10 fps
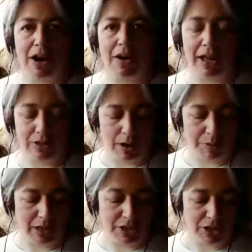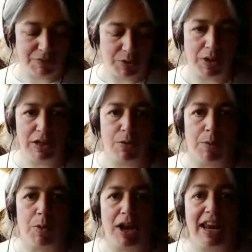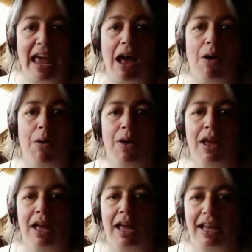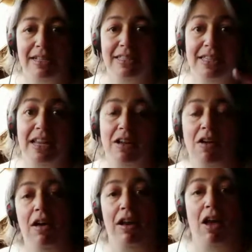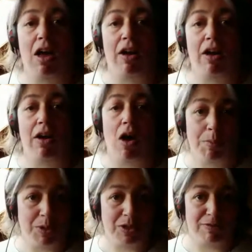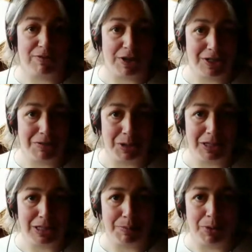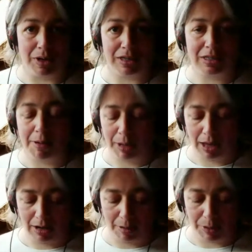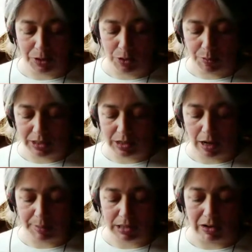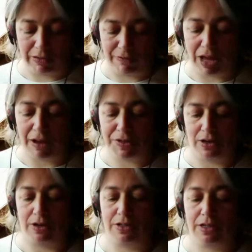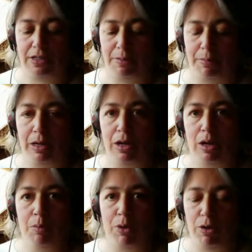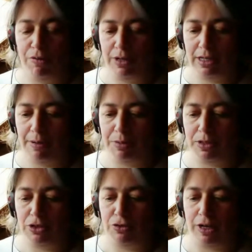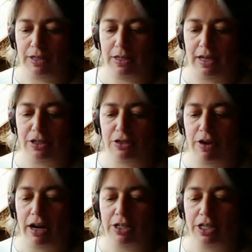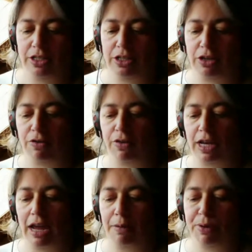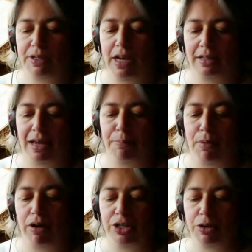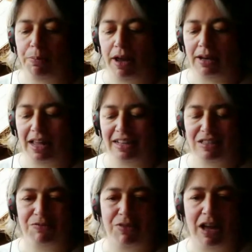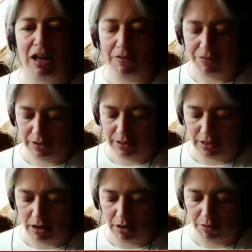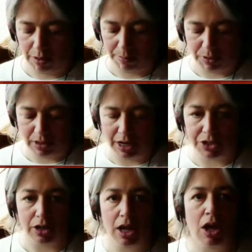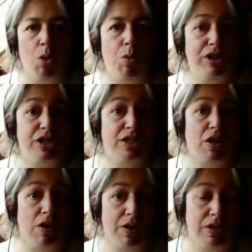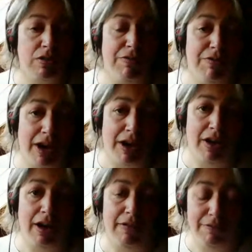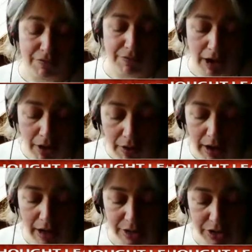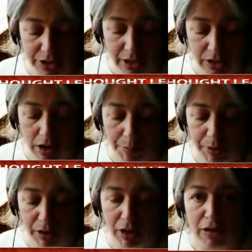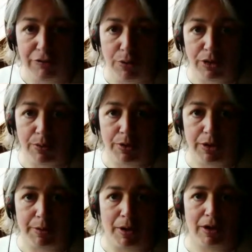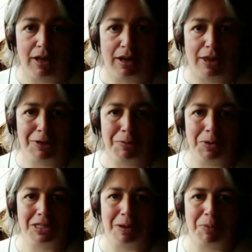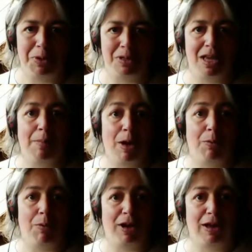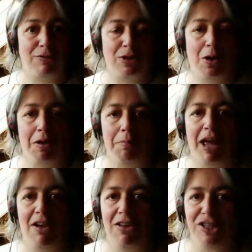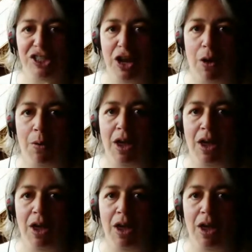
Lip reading: and so I will say just a few things for him. Right now, he's sitting on an almost freshly released book. It's coming out in about 2 weeks' time. It's called The 5-Star System: Proven Tips, Tricks, and Strategies to Create, Protect, and Market Your Brand and its 5-Star Reputation, which is also a very, very interesting topic for authority marketing. And I think once that book has come out, we're going to have to call him back on the show